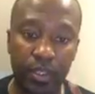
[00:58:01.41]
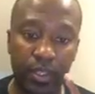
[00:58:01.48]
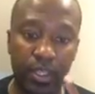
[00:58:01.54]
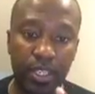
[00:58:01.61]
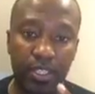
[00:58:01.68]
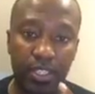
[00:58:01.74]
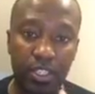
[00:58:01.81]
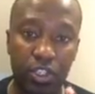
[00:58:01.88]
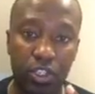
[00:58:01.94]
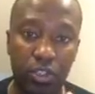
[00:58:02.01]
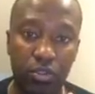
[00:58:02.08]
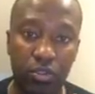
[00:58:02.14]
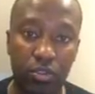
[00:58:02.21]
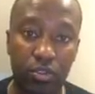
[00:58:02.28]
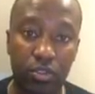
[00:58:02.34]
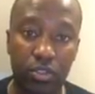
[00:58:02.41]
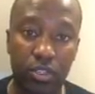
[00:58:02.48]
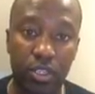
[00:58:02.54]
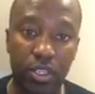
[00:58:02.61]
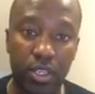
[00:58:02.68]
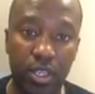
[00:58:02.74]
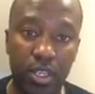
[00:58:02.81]
This is yours,
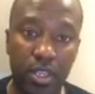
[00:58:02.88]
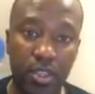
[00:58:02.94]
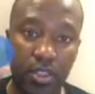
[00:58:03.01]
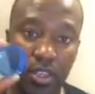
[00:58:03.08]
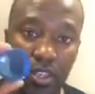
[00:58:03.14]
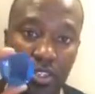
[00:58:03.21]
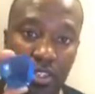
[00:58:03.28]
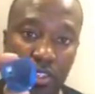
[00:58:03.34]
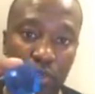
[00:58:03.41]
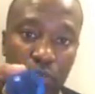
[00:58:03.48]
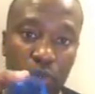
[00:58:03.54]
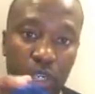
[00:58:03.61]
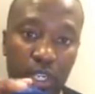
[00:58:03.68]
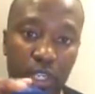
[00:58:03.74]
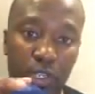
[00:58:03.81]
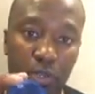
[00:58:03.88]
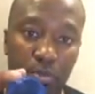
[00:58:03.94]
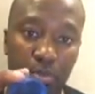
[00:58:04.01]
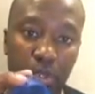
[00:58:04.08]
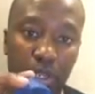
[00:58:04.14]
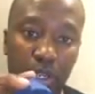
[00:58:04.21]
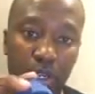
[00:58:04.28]
this is where you
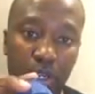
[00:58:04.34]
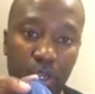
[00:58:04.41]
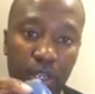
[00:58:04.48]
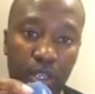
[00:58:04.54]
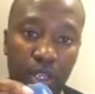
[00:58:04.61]
belong.